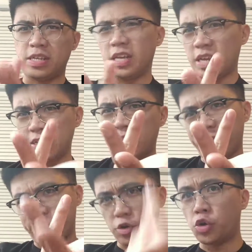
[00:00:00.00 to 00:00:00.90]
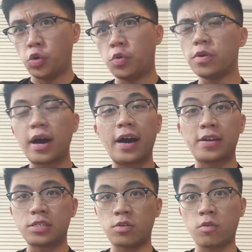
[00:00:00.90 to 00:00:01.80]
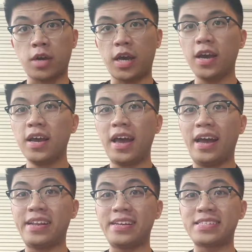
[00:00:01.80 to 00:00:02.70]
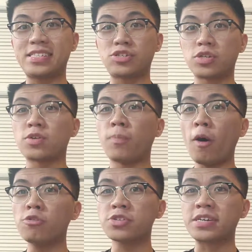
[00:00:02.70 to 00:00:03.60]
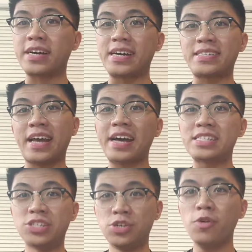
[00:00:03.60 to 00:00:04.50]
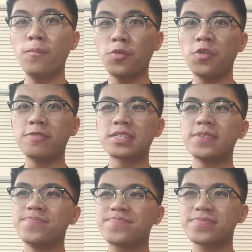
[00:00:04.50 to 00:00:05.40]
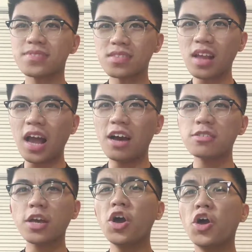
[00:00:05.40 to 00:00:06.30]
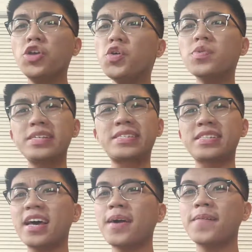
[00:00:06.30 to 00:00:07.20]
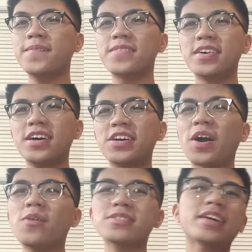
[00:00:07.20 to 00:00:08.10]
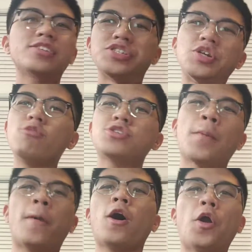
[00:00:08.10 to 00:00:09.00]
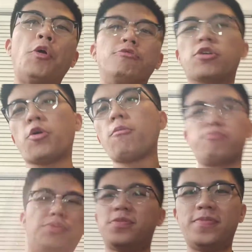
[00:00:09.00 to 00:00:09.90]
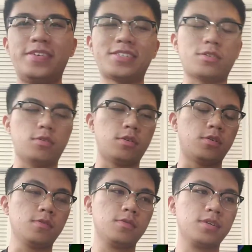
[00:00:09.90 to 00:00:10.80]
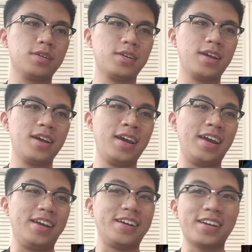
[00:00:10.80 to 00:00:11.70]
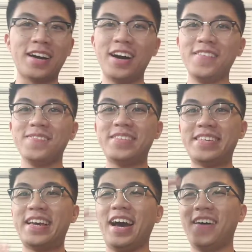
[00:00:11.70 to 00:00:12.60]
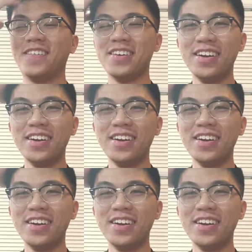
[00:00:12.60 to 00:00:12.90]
Okay, name for goo. I was like, okay. And this poltergeist has new moves. I was like, you could slam ghosts like there's no tomorrow. It was like, boom. I was like, okay, calm down.